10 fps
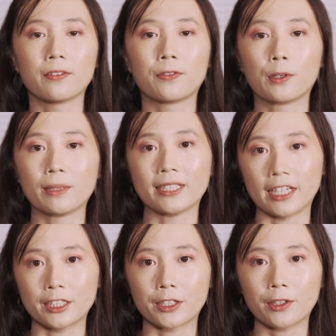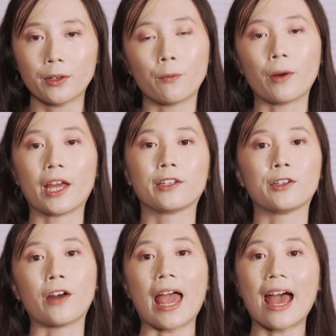of fermentation
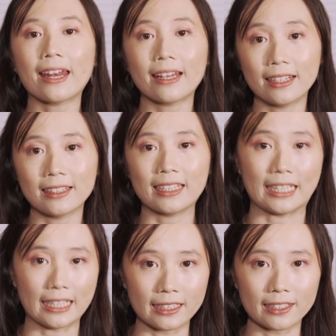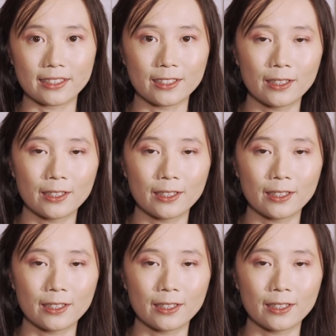when you're adding in the yeast.